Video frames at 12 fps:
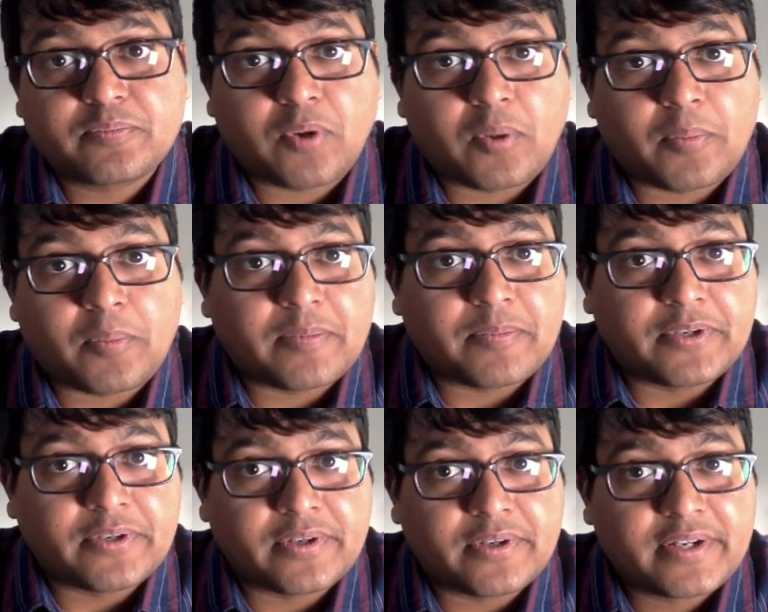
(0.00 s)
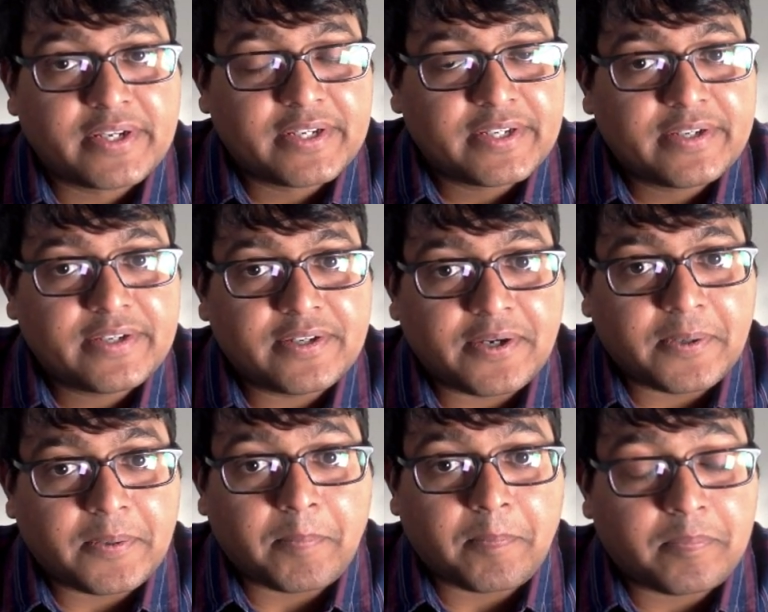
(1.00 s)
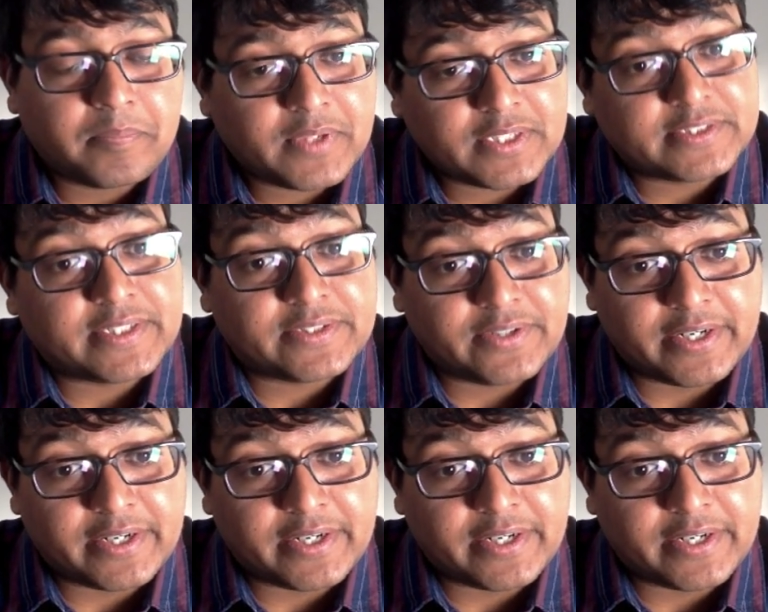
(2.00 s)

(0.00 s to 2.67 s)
popping up here. Um, that's another